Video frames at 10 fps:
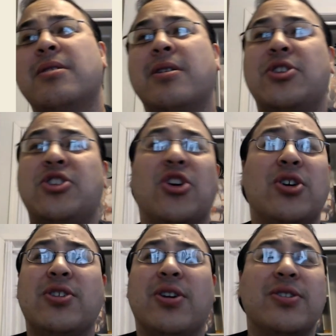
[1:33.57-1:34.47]

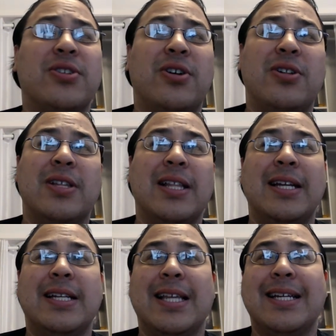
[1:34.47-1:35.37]
Stall, stall, stall, delay,
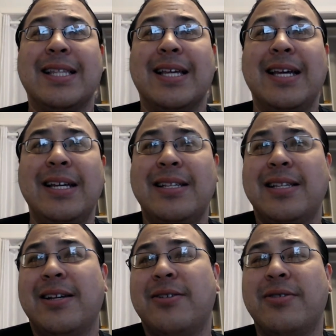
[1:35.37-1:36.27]
delay, delay. It's
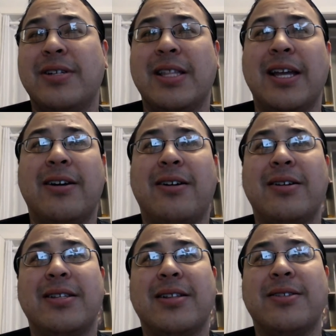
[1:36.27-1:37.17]
another delay
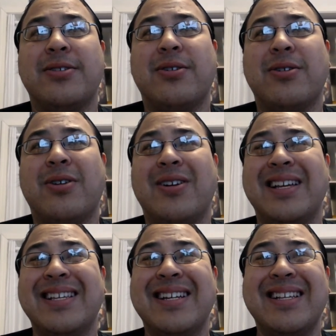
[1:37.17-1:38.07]
card. It's another stall card.
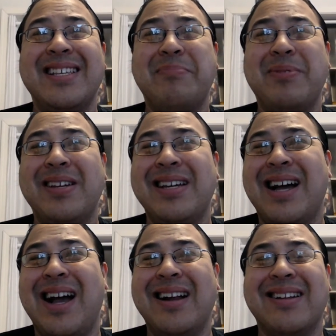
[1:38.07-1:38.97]
Is it going to see play?
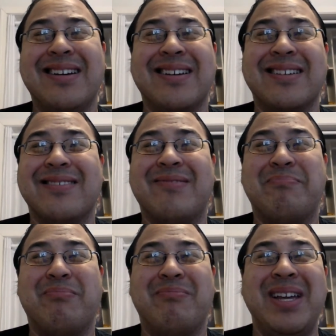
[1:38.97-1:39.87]
I don't know.
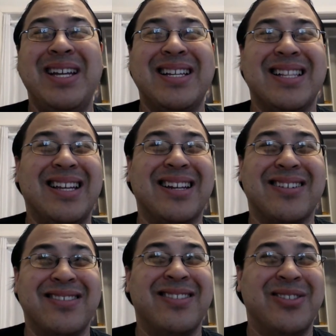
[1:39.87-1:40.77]
Mage has a lot
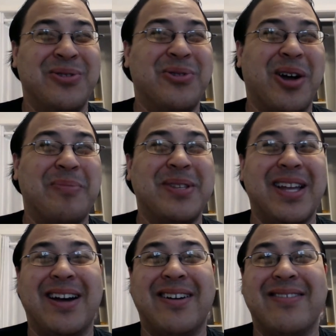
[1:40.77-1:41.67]
of good 2-drops
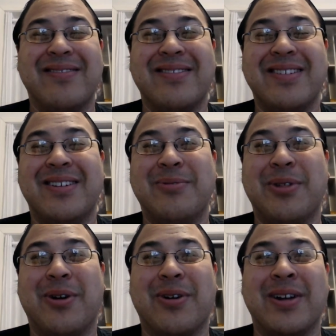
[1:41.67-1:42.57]
now, you know, with
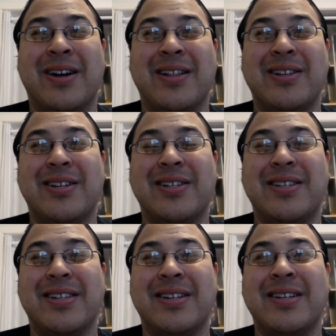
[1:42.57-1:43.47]
Arcanologist and